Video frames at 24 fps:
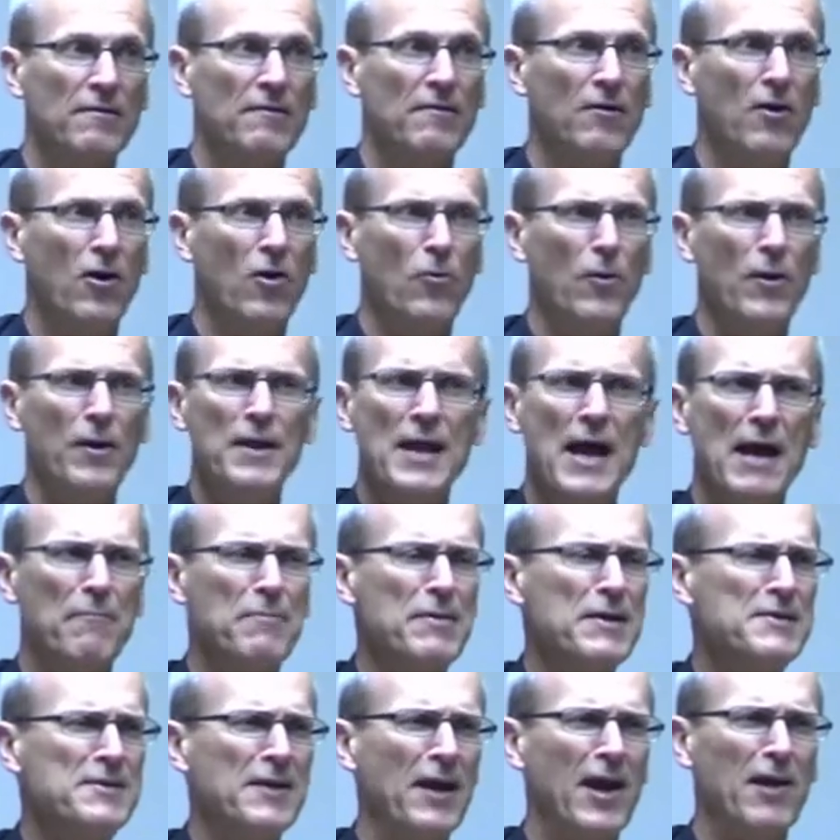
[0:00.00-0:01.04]
Or oh, wouldn't that
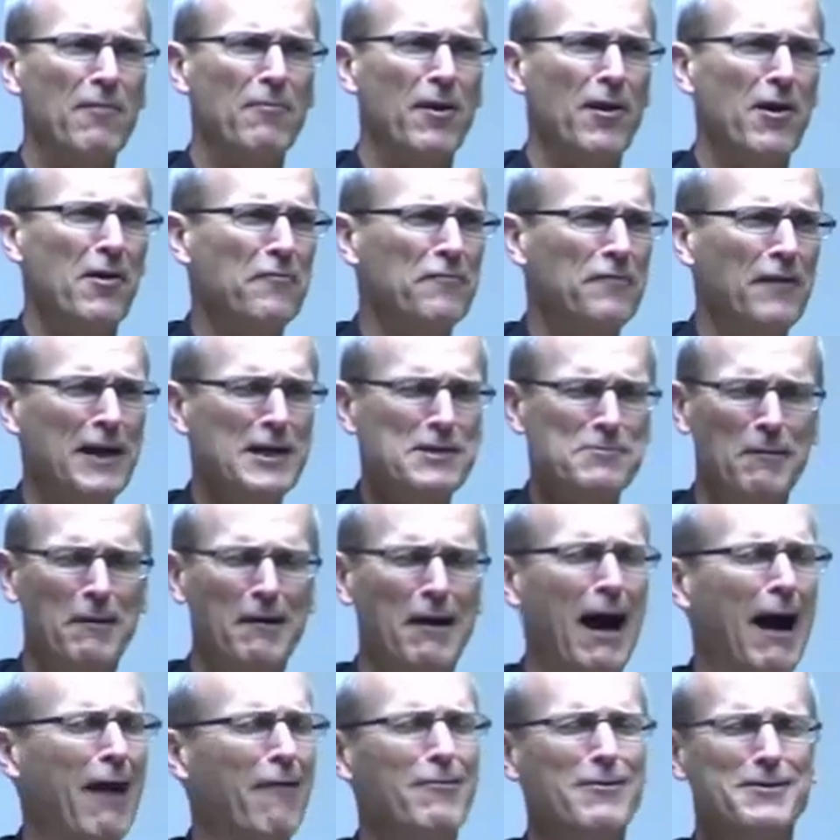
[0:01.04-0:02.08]
be terrible up
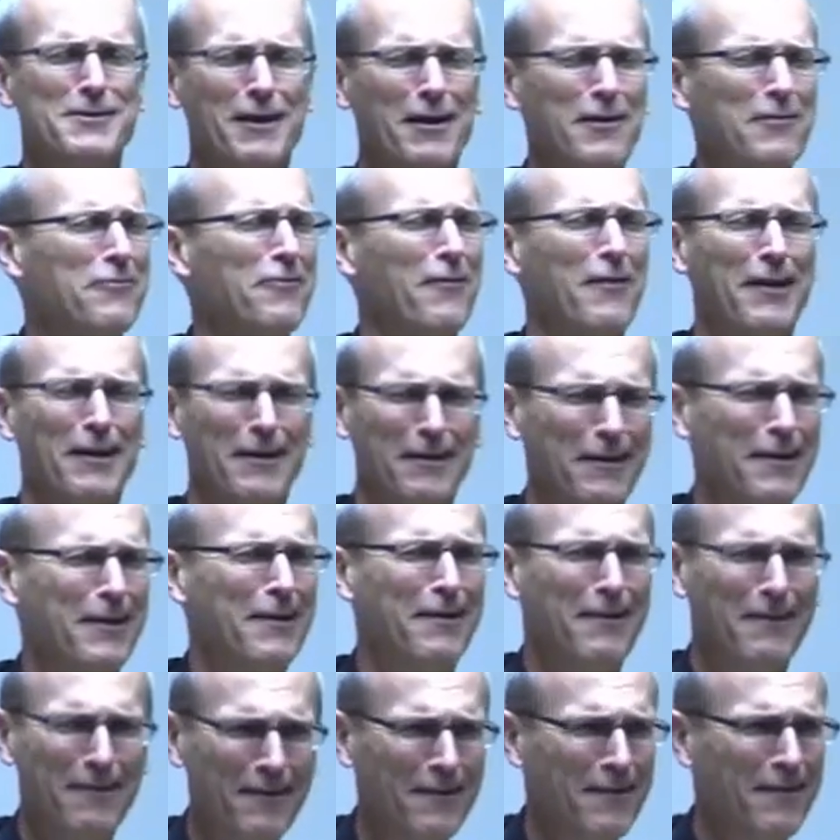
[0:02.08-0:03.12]
I was
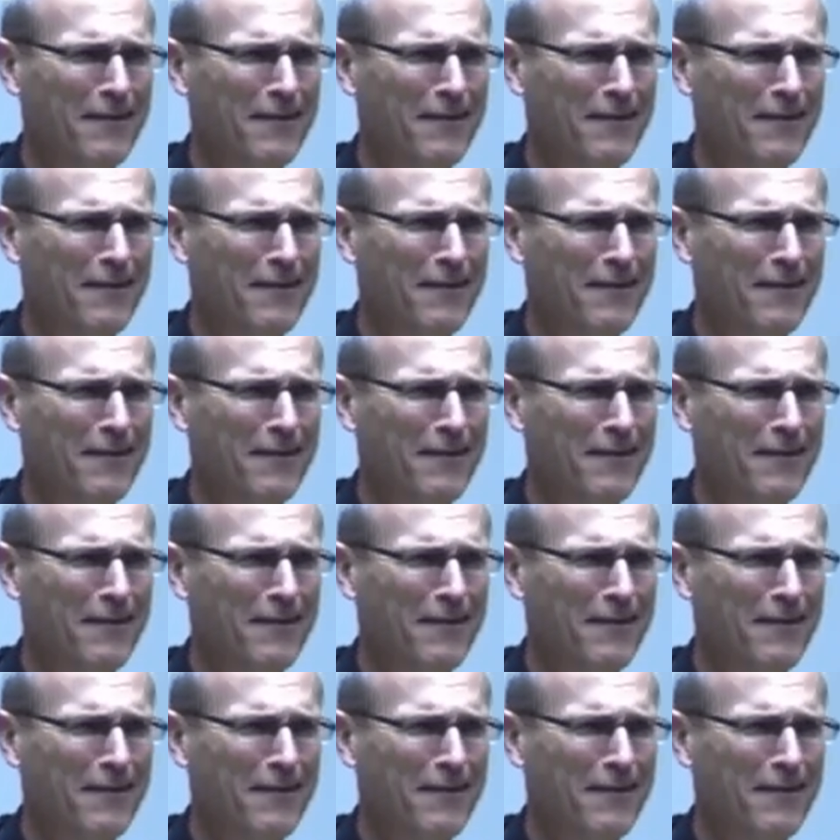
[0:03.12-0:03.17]
unfriended?